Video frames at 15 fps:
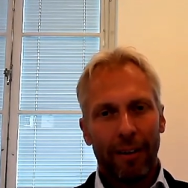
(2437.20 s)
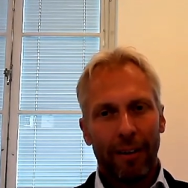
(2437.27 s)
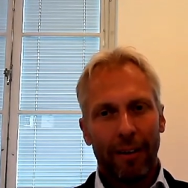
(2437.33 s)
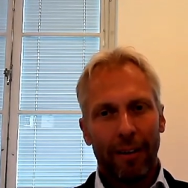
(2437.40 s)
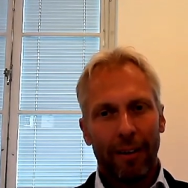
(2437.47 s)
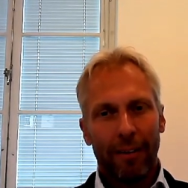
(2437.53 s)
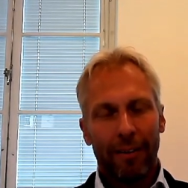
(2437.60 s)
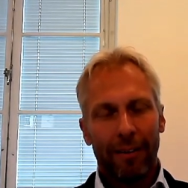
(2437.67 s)

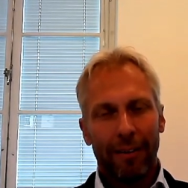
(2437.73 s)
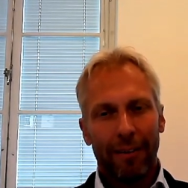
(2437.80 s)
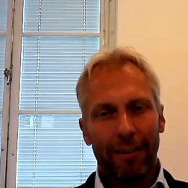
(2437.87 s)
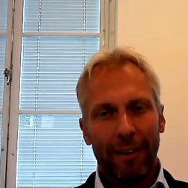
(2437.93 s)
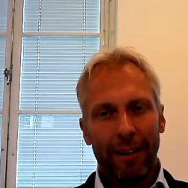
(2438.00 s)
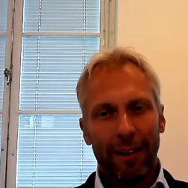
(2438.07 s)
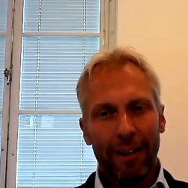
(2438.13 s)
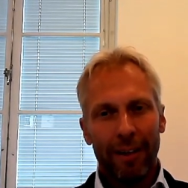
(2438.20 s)
uh,
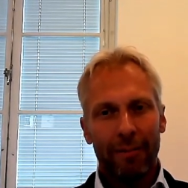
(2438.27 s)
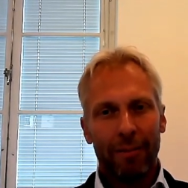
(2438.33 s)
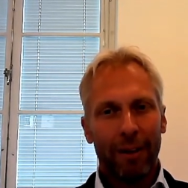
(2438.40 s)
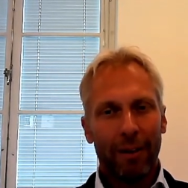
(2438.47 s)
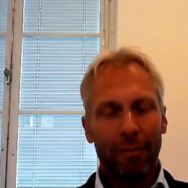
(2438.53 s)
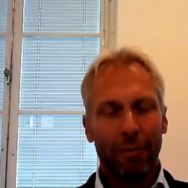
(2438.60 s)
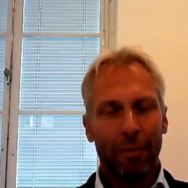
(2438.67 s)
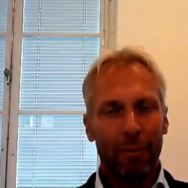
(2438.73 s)
even
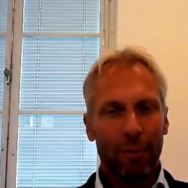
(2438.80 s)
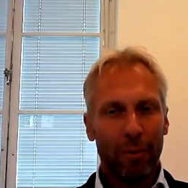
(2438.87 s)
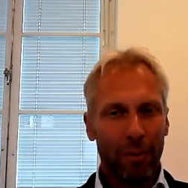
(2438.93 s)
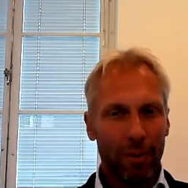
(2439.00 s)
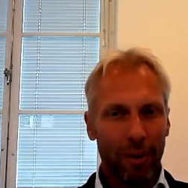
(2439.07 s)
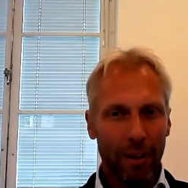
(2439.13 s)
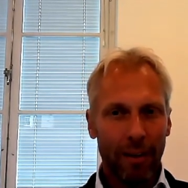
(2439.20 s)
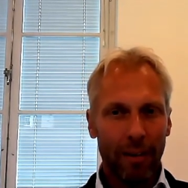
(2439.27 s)
if you do the
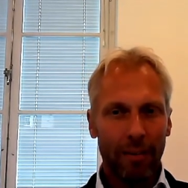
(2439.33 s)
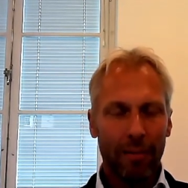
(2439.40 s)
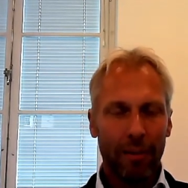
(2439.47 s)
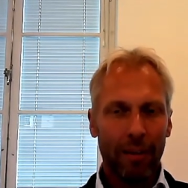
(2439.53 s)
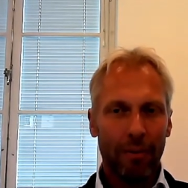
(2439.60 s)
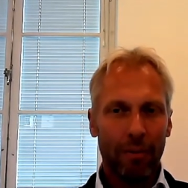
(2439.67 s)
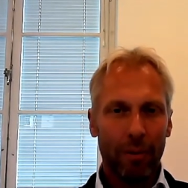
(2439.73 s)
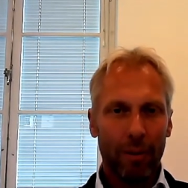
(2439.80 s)
diligence,
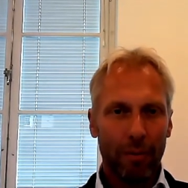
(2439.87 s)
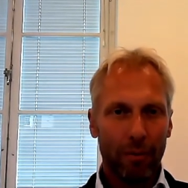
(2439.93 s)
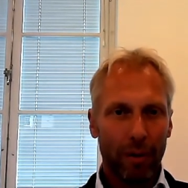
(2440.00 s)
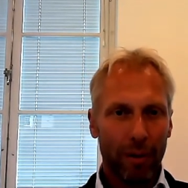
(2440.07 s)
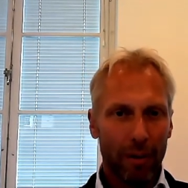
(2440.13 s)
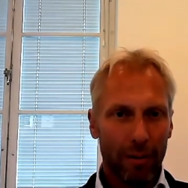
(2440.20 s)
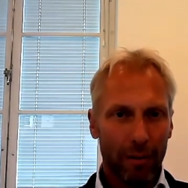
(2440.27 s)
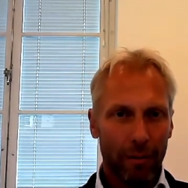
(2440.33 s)
even if
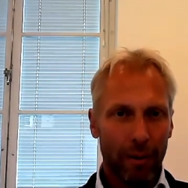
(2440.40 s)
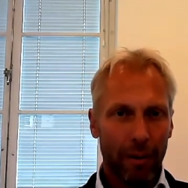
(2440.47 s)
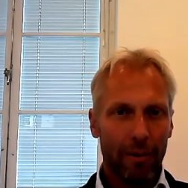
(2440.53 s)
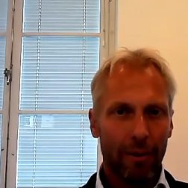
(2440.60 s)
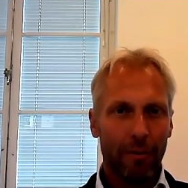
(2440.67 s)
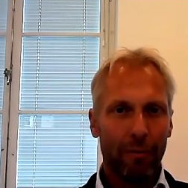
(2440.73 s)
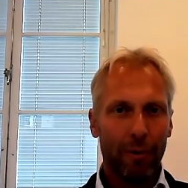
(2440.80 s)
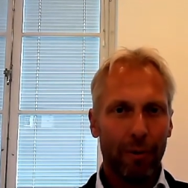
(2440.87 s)
you feel
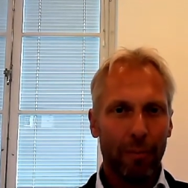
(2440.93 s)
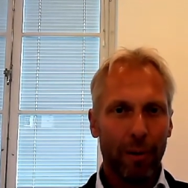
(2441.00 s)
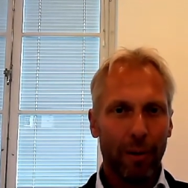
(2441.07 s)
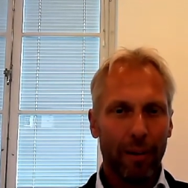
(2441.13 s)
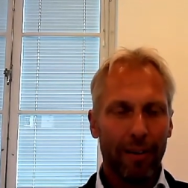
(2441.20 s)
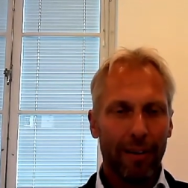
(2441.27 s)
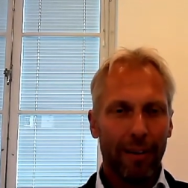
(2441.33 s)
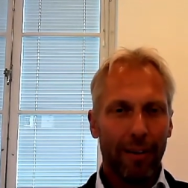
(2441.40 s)

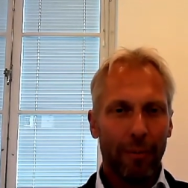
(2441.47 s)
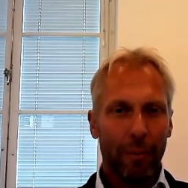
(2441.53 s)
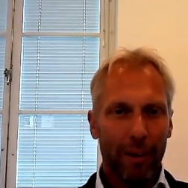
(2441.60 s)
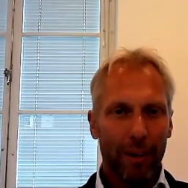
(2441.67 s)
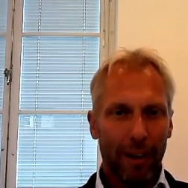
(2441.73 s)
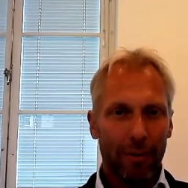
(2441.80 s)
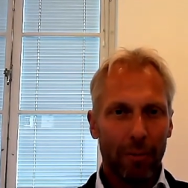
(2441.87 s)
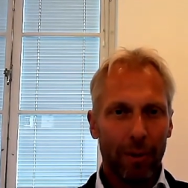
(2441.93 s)
comfortable with
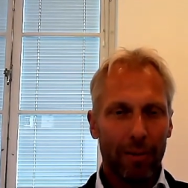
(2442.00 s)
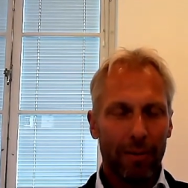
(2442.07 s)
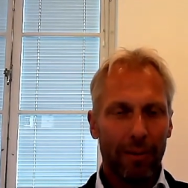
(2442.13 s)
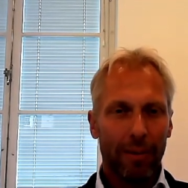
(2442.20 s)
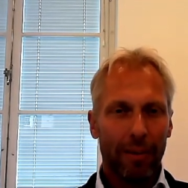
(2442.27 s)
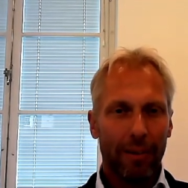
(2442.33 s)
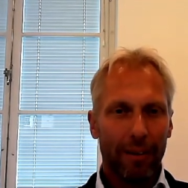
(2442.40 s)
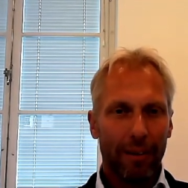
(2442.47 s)
that risk,
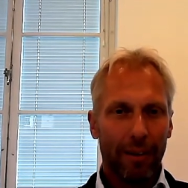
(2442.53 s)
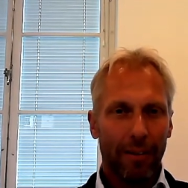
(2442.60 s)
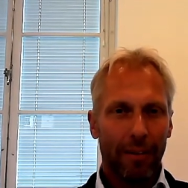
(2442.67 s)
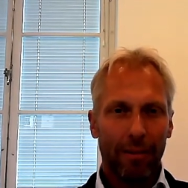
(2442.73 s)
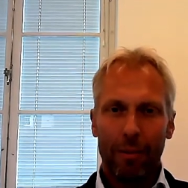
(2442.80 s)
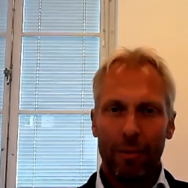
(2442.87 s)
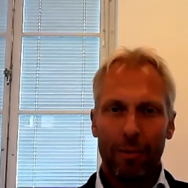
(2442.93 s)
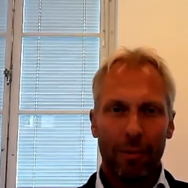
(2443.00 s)

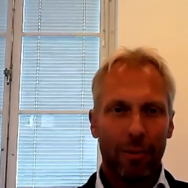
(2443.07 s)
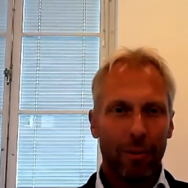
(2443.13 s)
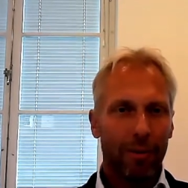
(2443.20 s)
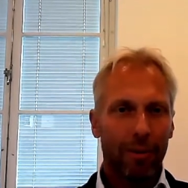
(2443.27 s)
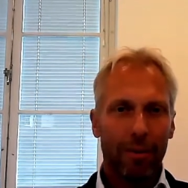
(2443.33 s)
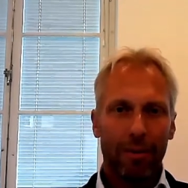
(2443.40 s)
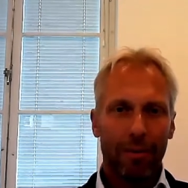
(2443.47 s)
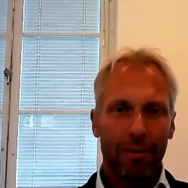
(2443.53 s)
you should not
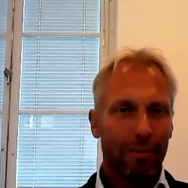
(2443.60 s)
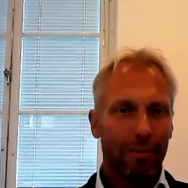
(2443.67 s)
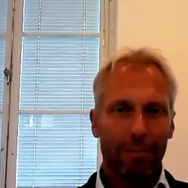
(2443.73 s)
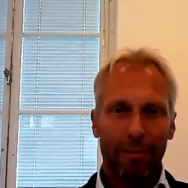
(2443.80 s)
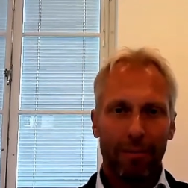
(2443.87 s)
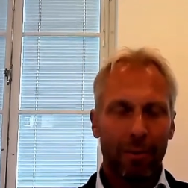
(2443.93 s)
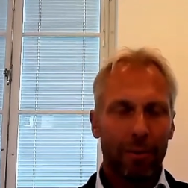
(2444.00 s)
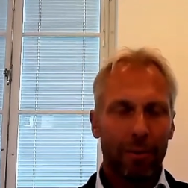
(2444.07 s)

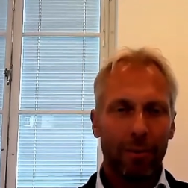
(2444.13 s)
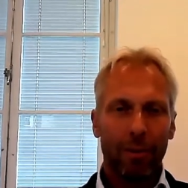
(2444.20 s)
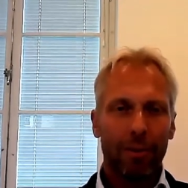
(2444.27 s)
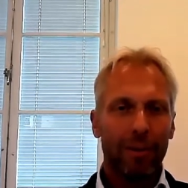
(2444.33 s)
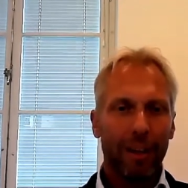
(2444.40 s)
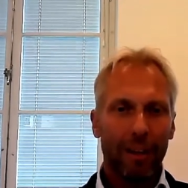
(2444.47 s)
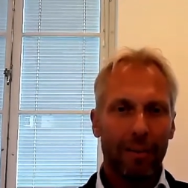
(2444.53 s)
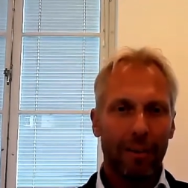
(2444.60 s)
you should not
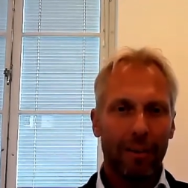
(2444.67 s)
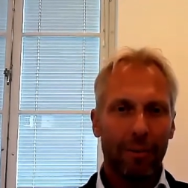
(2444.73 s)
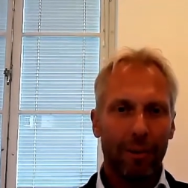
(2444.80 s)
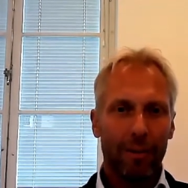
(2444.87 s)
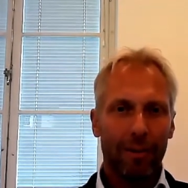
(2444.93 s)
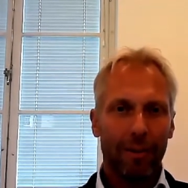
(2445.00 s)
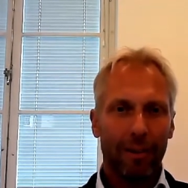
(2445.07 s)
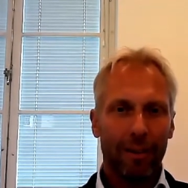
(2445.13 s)
take that
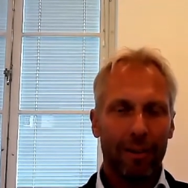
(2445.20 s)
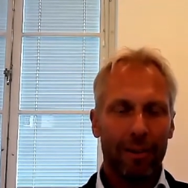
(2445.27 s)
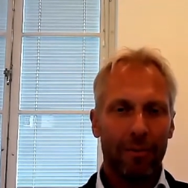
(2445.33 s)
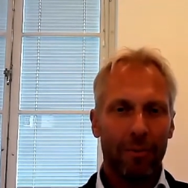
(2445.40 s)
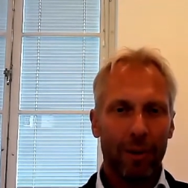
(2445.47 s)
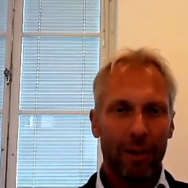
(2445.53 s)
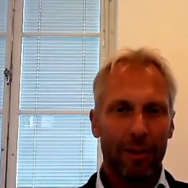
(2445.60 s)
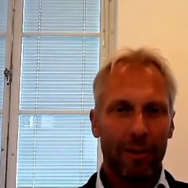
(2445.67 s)
risk. It's a
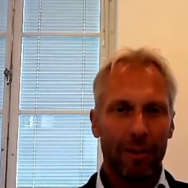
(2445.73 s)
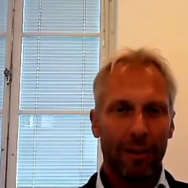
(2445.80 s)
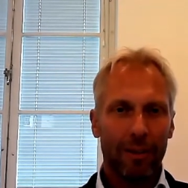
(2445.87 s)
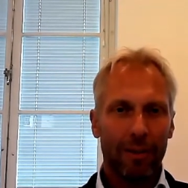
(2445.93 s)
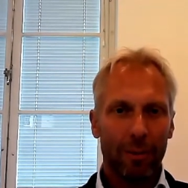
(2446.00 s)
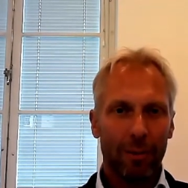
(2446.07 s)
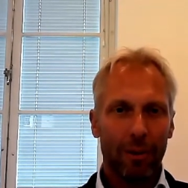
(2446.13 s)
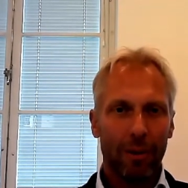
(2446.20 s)
risk
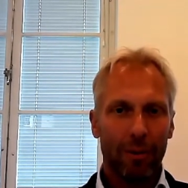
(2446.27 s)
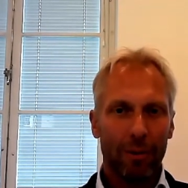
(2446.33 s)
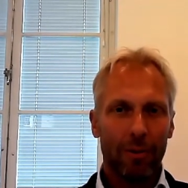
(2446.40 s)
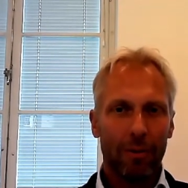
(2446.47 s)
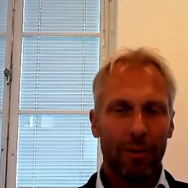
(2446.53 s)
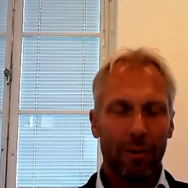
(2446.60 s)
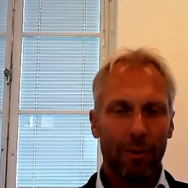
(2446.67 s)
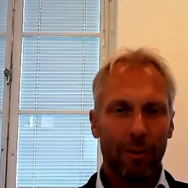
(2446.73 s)
that you cannot
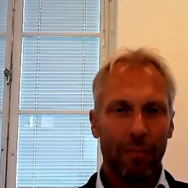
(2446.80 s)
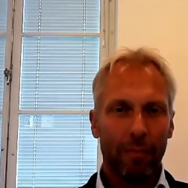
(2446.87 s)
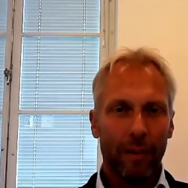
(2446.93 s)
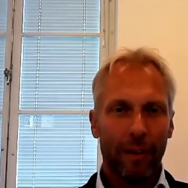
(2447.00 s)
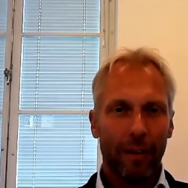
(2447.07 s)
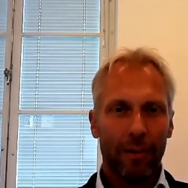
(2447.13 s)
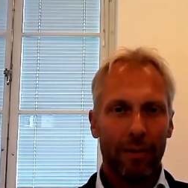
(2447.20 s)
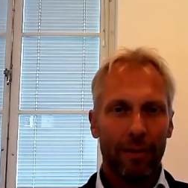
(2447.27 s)
control.
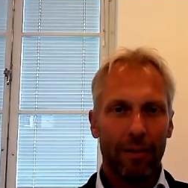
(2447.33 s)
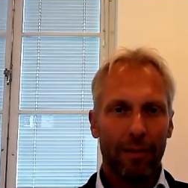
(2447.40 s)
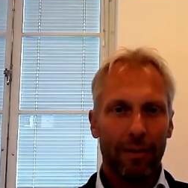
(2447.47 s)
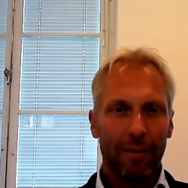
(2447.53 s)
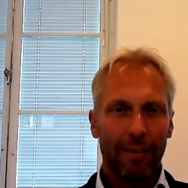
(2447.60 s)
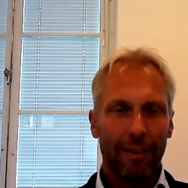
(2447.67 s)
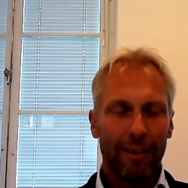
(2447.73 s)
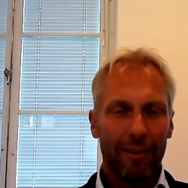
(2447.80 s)
It's
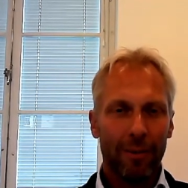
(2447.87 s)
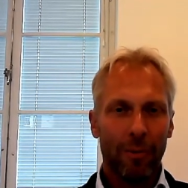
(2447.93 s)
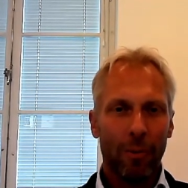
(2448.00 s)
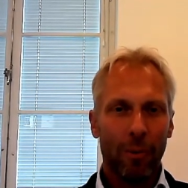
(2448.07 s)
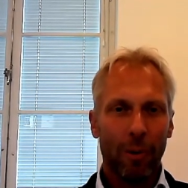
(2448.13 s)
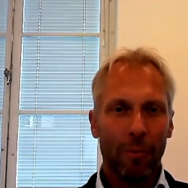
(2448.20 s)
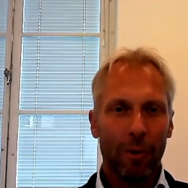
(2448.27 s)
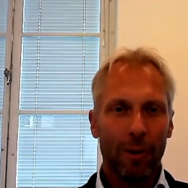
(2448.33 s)
it's
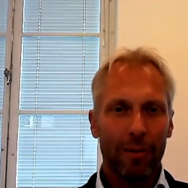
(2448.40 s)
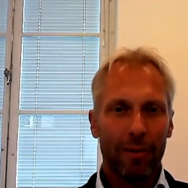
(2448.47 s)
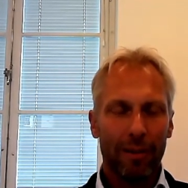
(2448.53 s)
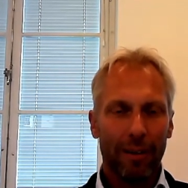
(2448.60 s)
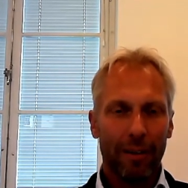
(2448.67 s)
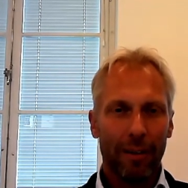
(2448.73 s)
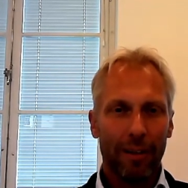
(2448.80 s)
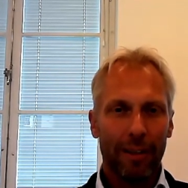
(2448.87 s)
always
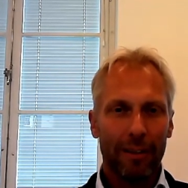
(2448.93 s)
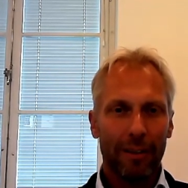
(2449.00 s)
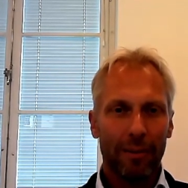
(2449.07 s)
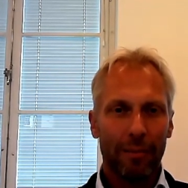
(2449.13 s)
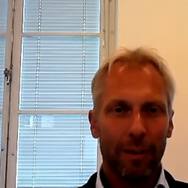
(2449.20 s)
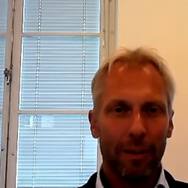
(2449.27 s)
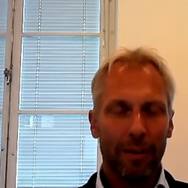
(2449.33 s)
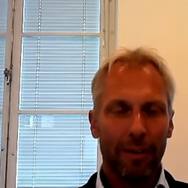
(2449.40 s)
a
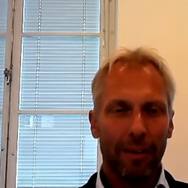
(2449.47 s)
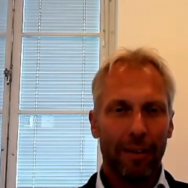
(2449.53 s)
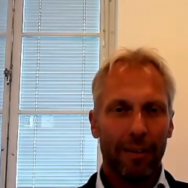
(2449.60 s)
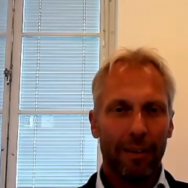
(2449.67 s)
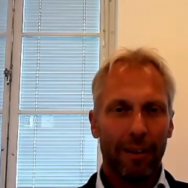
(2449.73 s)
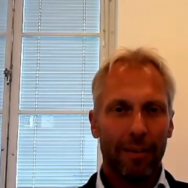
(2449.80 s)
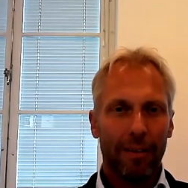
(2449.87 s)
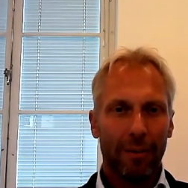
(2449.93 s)
customer
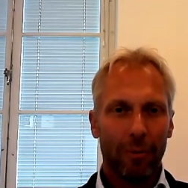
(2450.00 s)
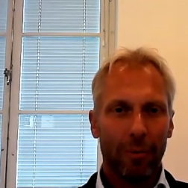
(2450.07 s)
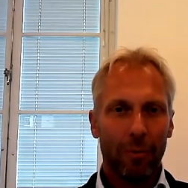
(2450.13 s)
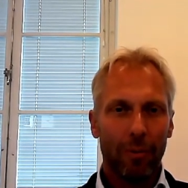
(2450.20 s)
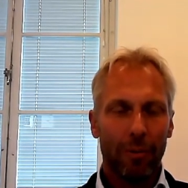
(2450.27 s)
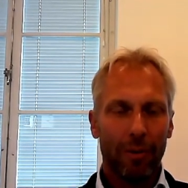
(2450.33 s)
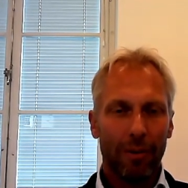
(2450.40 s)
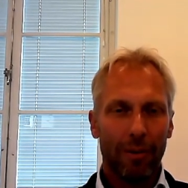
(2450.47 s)
that can
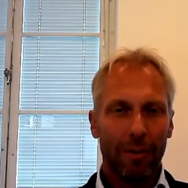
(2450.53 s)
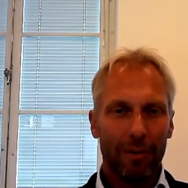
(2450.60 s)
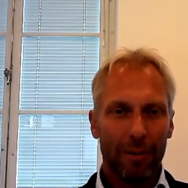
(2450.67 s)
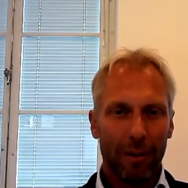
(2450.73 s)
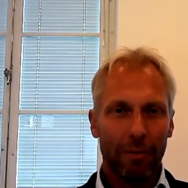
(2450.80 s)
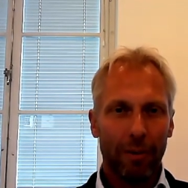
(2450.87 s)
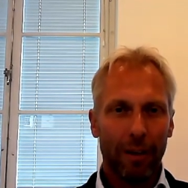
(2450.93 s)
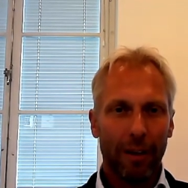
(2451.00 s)
do
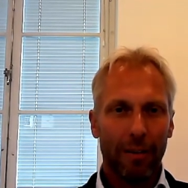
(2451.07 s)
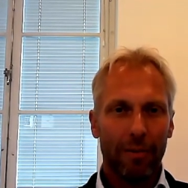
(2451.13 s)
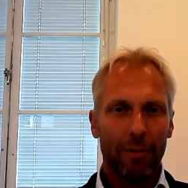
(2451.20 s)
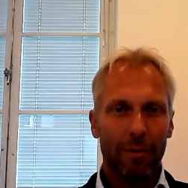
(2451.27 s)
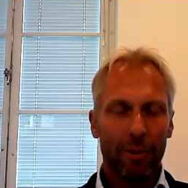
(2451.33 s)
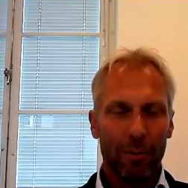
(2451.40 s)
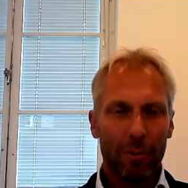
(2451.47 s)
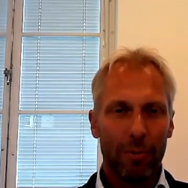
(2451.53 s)
something else
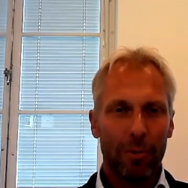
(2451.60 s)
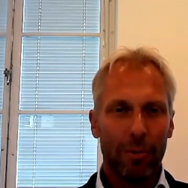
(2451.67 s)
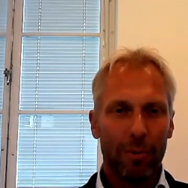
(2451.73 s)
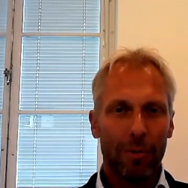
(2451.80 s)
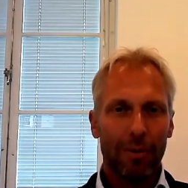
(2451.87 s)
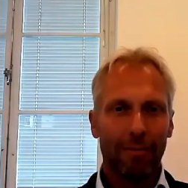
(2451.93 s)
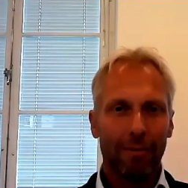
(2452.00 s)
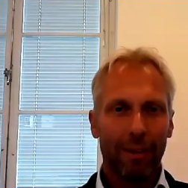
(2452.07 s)
or choose to do
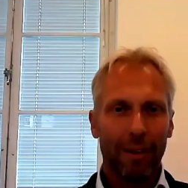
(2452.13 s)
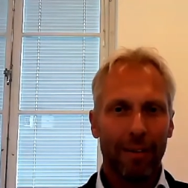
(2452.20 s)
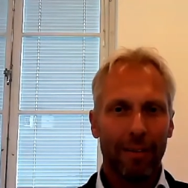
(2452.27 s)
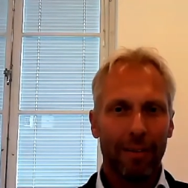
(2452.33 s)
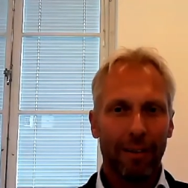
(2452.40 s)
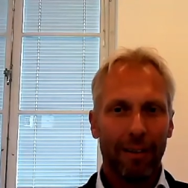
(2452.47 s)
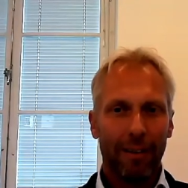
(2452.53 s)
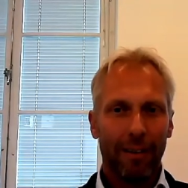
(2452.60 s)
something else,